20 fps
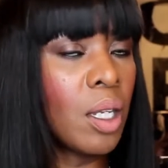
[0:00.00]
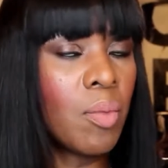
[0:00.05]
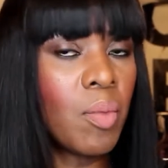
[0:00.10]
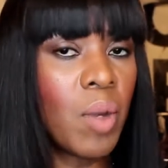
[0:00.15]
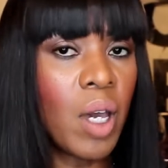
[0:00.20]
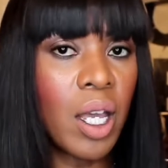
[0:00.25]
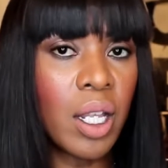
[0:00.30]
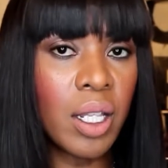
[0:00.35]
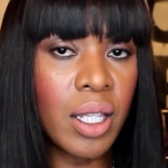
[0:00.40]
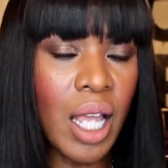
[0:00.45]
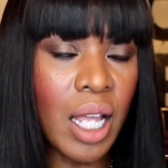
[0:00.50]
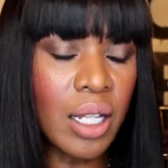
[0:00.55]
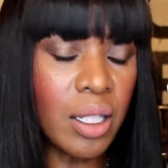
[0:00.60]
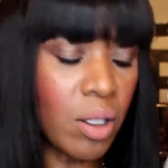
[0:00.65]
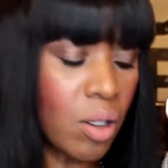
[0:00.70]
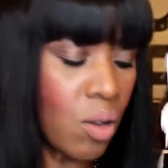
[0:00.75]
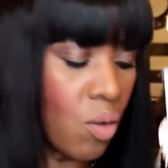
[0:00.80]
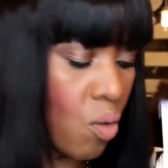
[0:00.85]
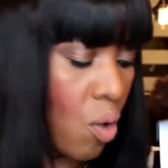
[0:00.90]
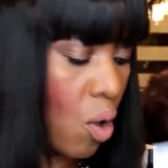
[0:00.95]
But
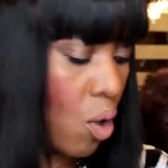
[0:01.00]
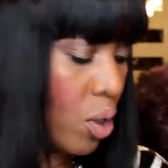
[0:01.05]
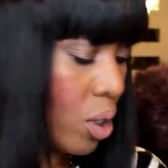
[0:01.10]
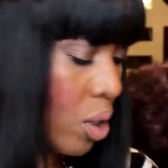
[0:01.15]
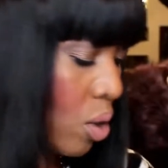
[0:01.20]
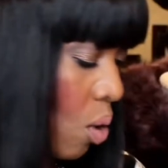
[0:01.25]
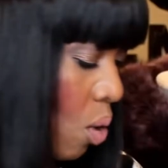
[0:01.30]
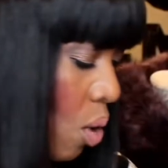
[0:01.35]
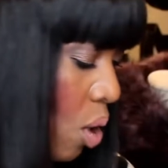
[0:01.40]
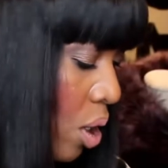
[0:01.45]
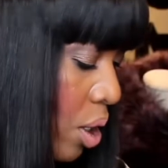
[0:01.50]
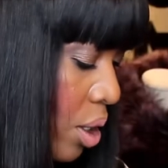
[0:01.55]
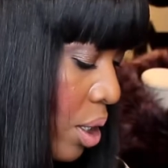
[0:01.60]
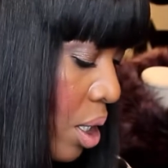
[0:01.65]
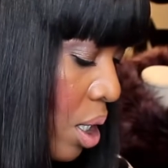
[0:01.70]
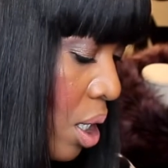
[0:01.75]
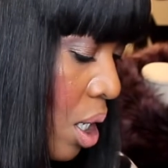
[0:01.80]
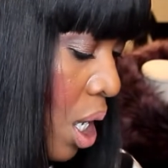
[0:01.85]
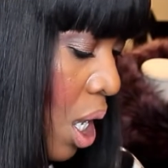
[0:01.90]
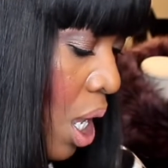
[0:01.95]
that's the rose
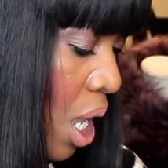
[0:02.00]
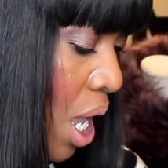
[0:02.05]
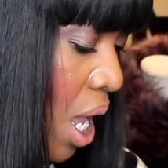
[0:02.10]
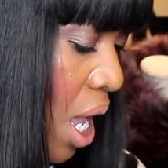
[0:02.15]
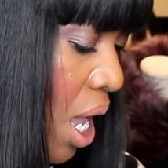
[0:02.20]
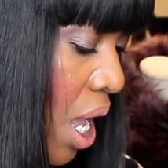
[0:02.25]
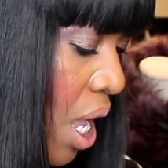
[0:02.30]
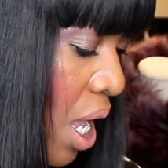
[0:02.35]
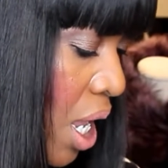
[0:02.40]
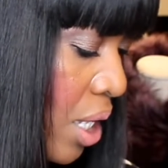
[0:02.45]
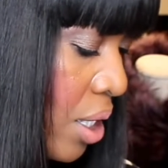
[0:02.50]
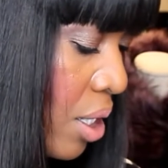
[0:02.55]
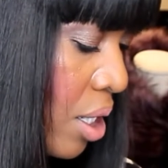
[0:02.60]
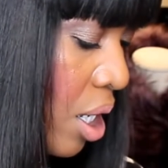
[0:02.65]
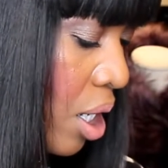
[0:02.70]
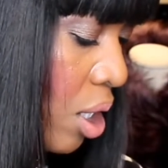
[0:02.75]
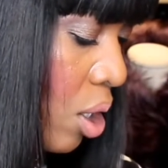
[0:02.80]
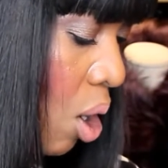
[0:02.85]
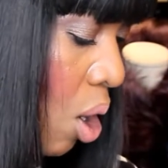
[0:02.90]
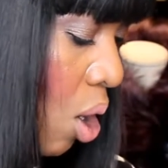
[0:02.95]
gold, and
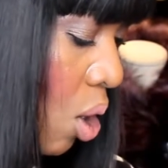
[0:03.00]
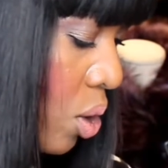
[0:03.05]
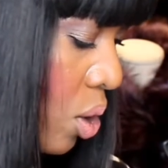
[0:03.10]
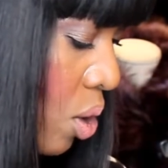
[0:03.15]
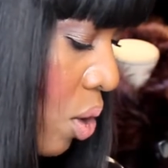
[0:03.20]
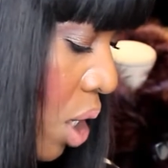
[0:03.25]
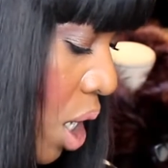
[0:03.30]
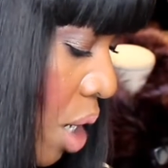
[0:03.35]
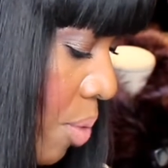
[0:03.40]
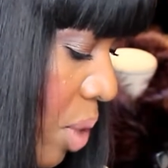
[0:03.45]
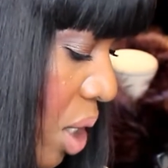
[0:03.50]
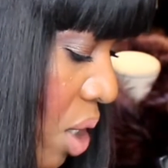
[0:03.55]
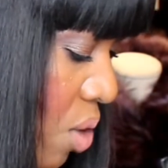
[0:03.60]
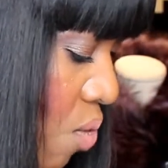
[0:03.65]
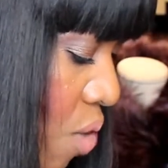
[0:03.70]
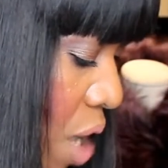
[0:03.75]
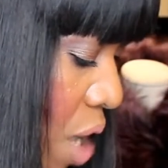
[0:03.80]
it also comes in